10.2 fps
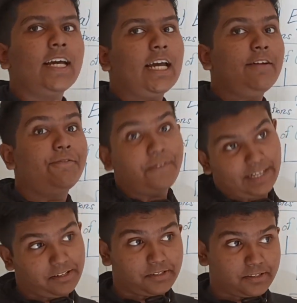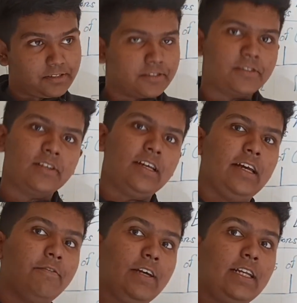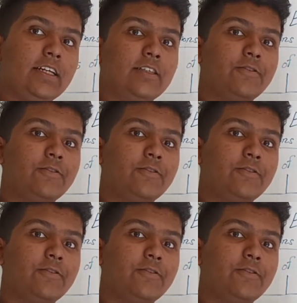and ferrous. Ferric is